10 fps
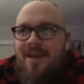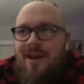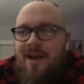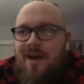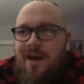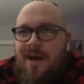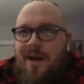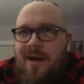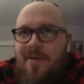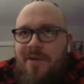
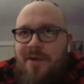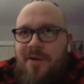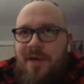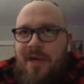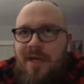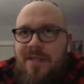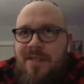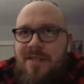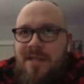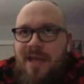going
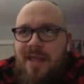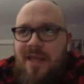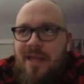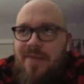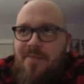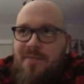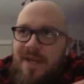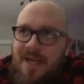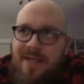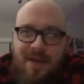nuts. And then my
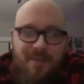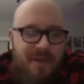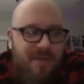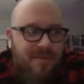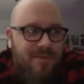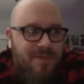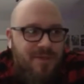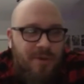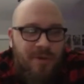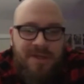dad got me a
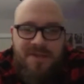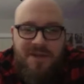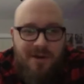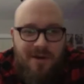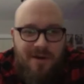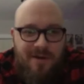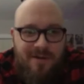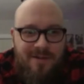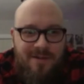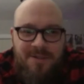toy guitar,
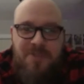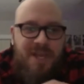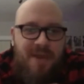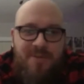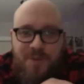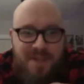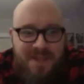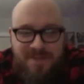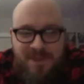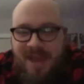so I'm jamming with his
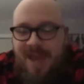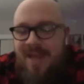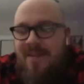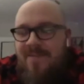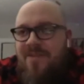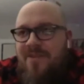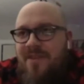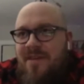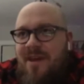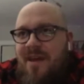band and stuff like
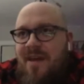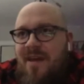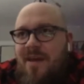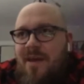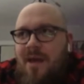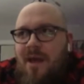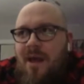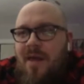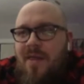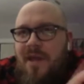that.
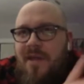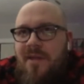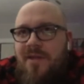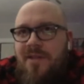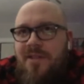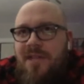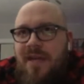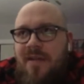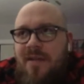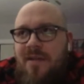And then years down
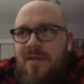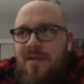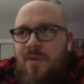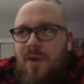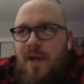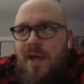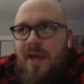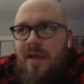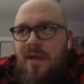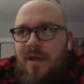the way,
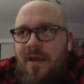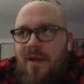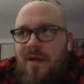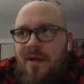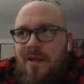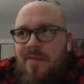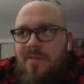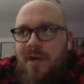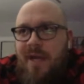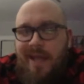
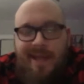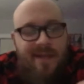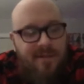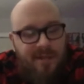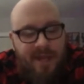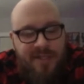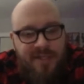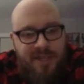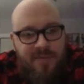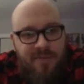my aunt actually
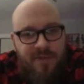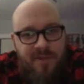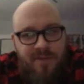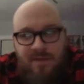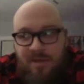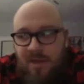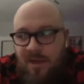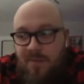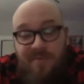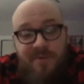gave me
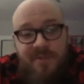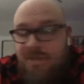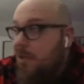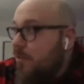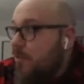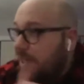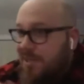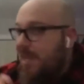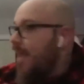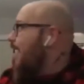my first guitar, which I
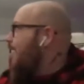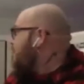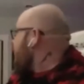actually have.